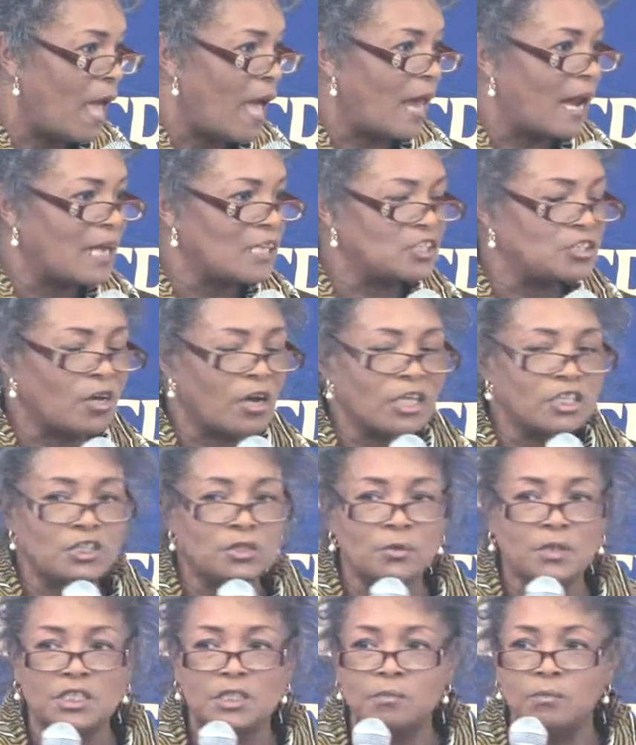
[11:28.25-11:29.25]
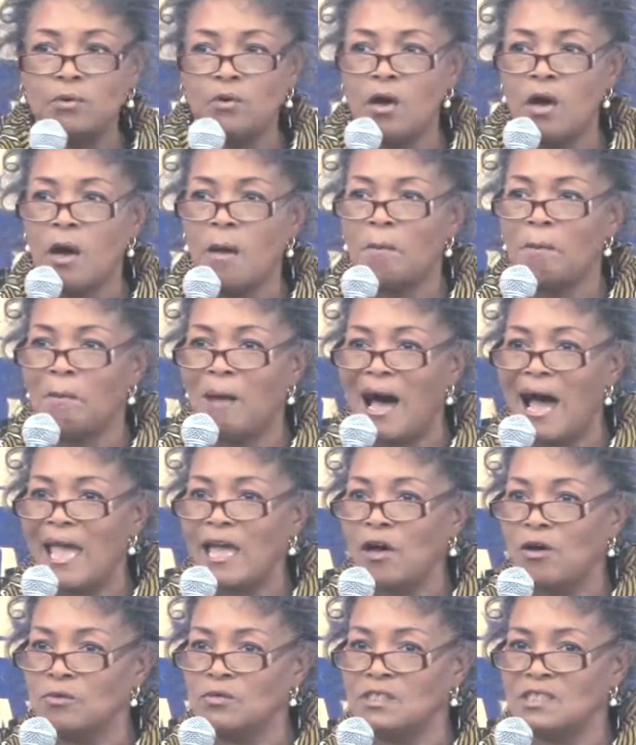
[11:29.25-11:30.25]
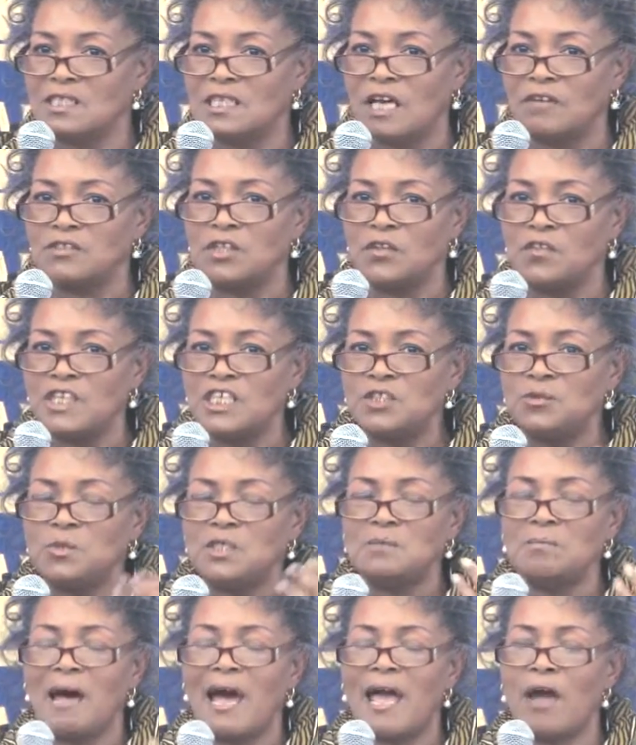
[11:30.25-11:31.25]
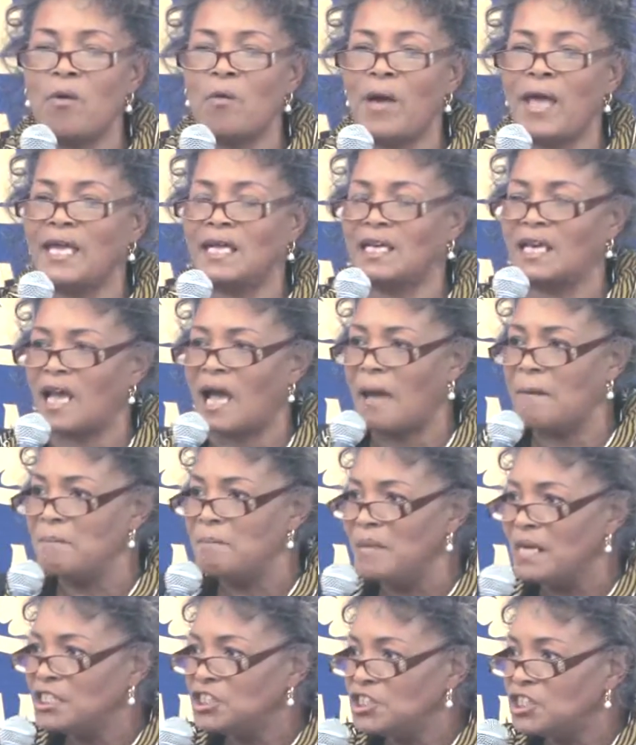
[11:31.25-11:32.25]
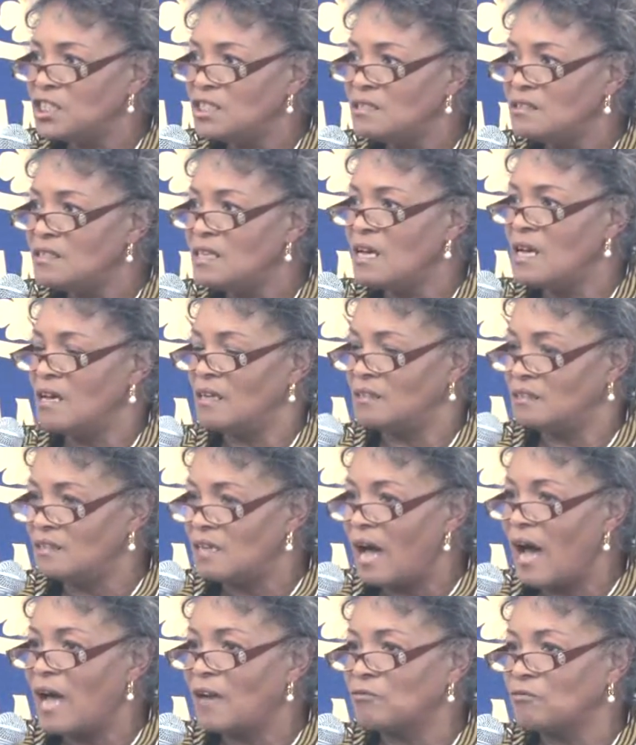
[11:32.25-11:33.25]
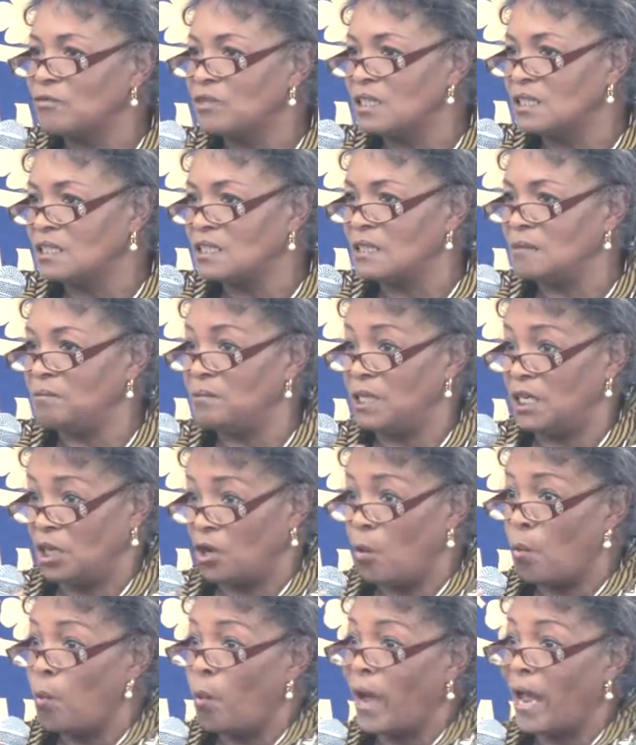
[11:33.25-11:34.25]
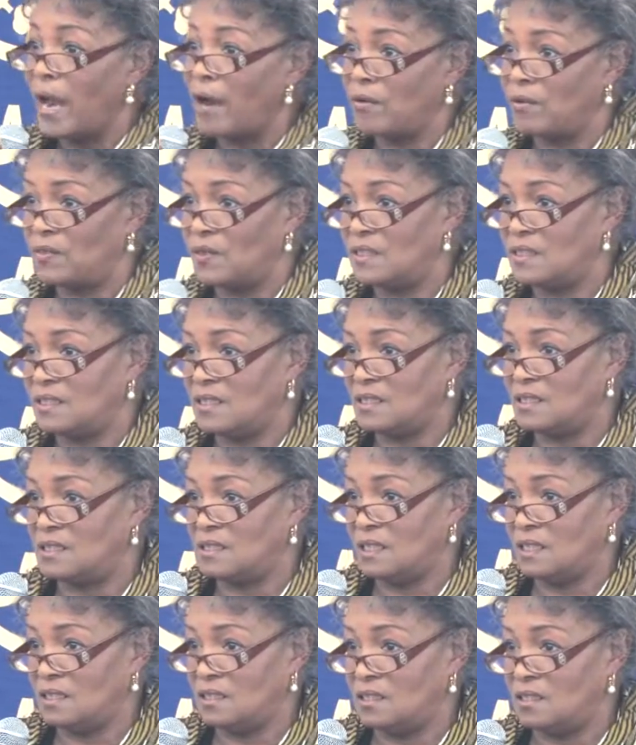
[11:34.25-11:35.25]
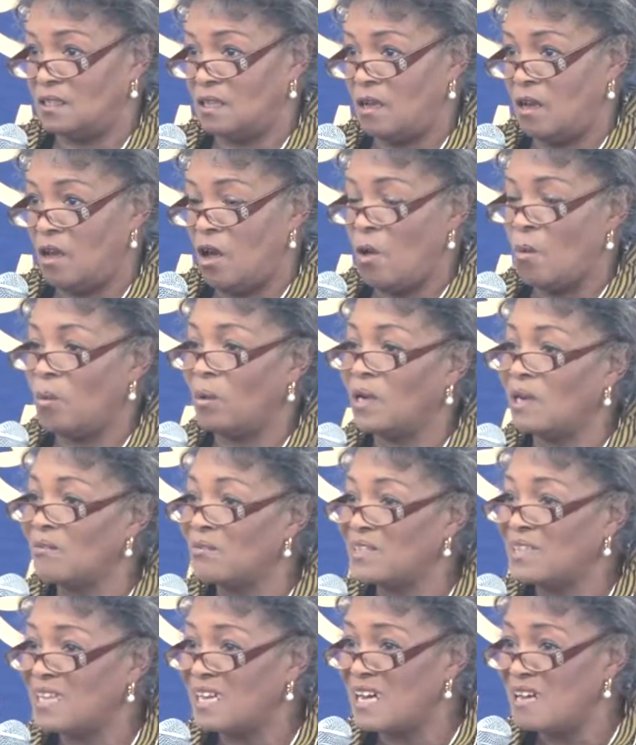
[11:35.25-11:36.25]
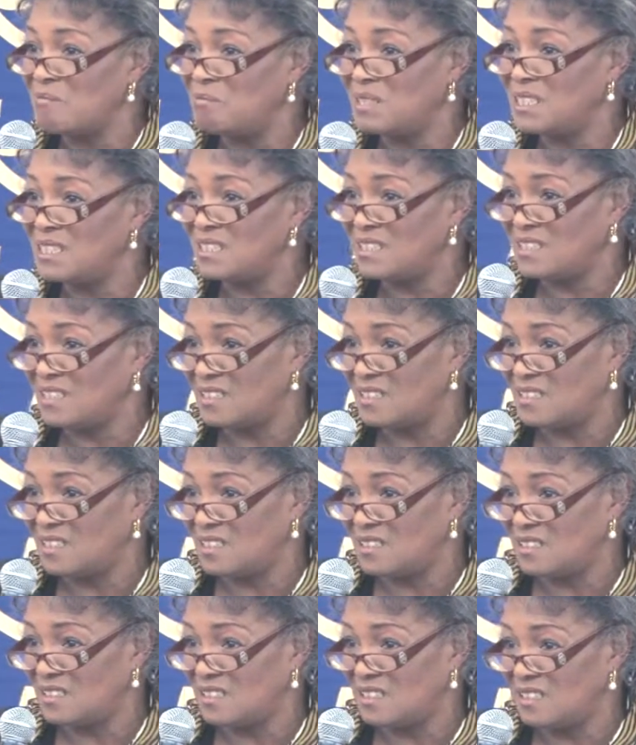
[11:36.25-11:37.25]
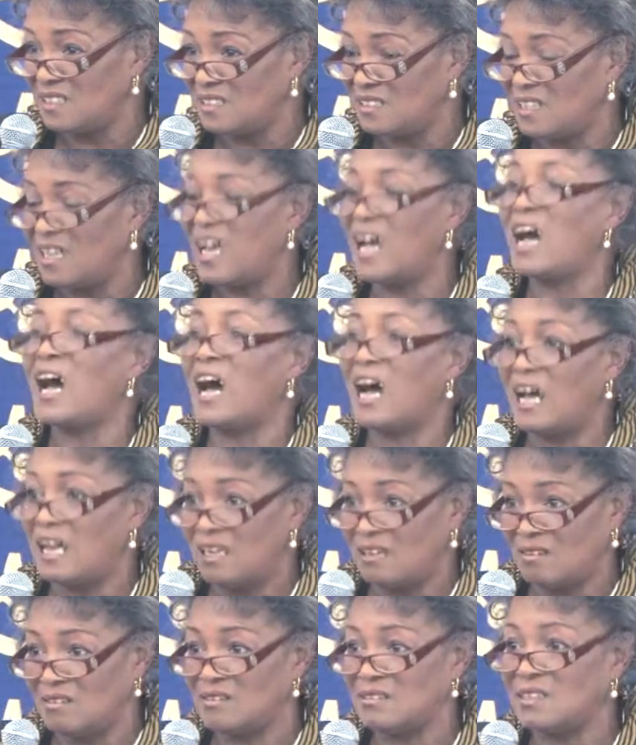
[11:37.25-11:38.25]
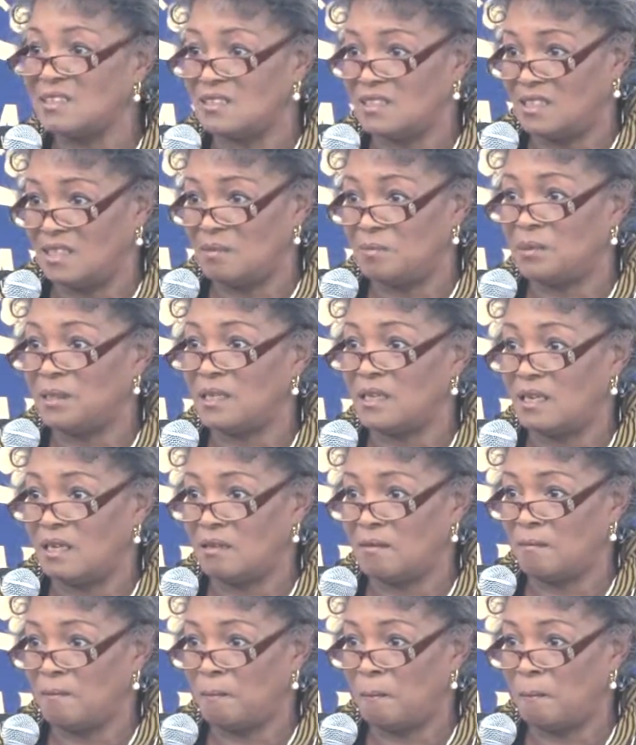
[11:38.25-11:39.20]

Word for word: And I started to explore my own self. So this was my awakening. I mentioned not really being aware in the 60s. Well, everything I missed in the 60s, I learned at JPL.